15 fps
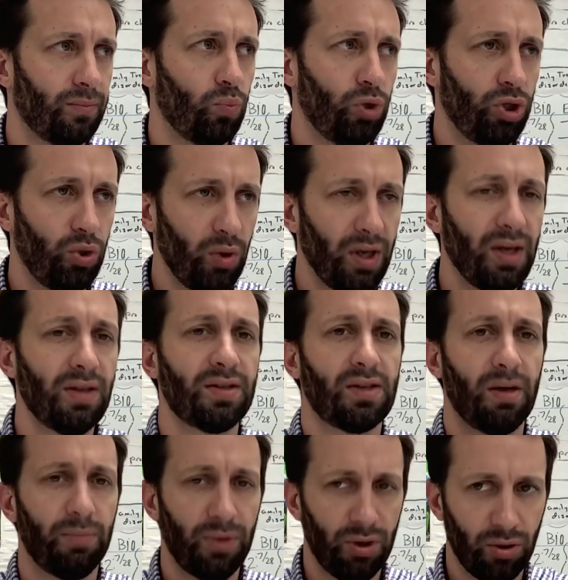When you eat
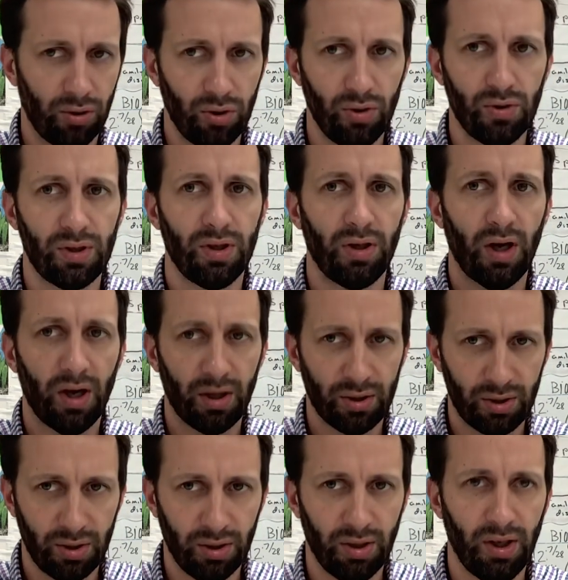something, you're using
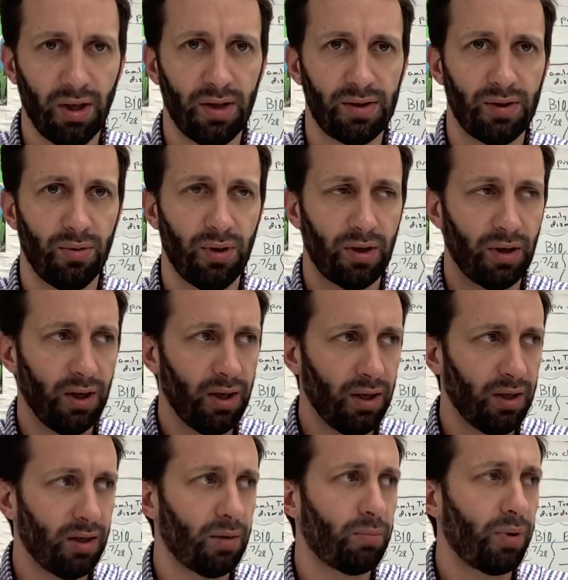oxygen, yes. So they're
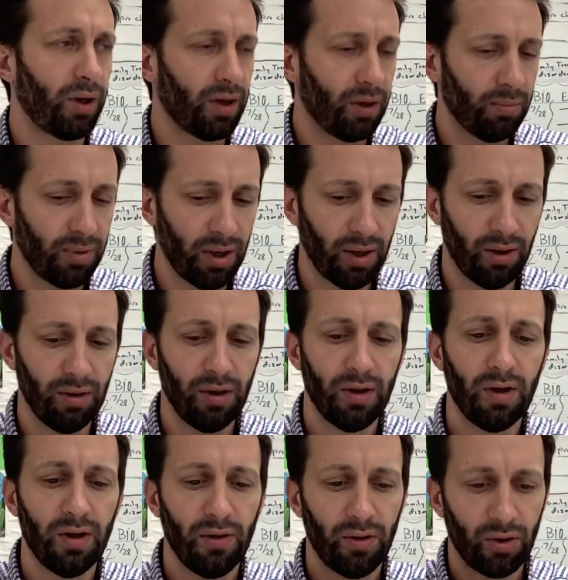eating, they're breaking them down,
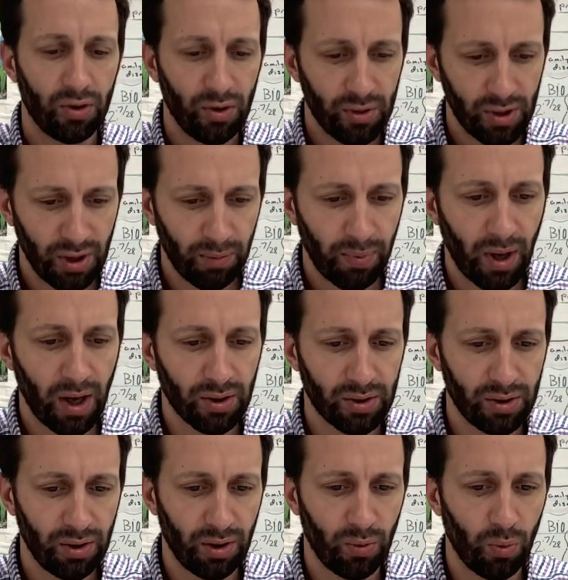they're using up
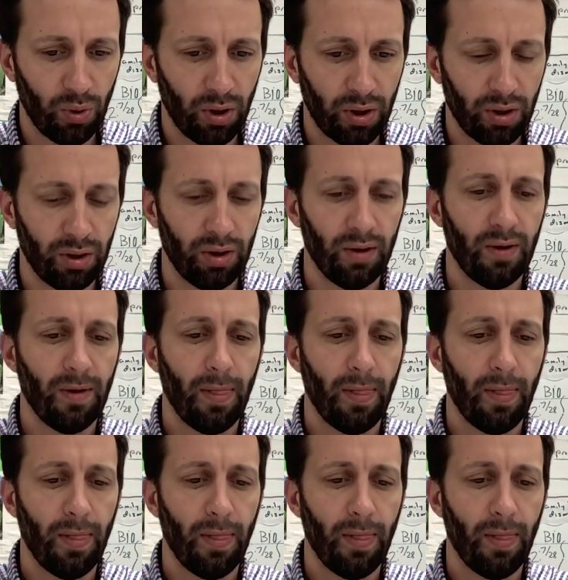oxygen in the water.